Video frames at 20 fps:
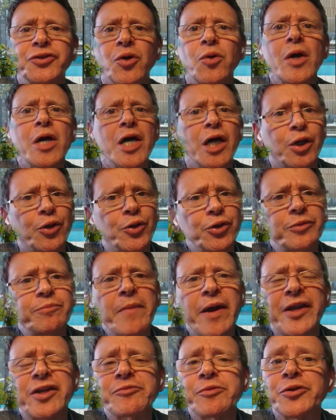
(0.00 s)
So a good
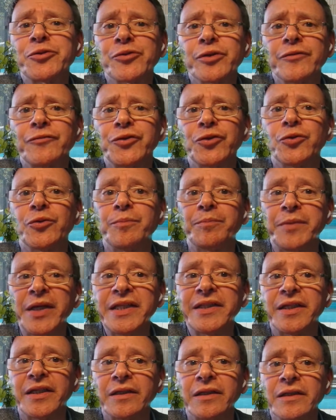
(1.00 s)
management review
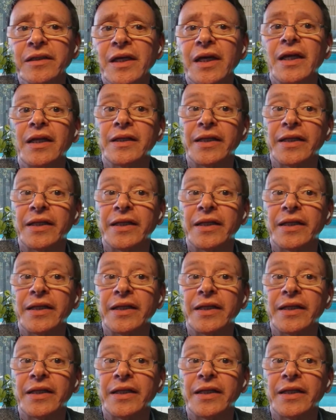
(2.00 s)
meeting,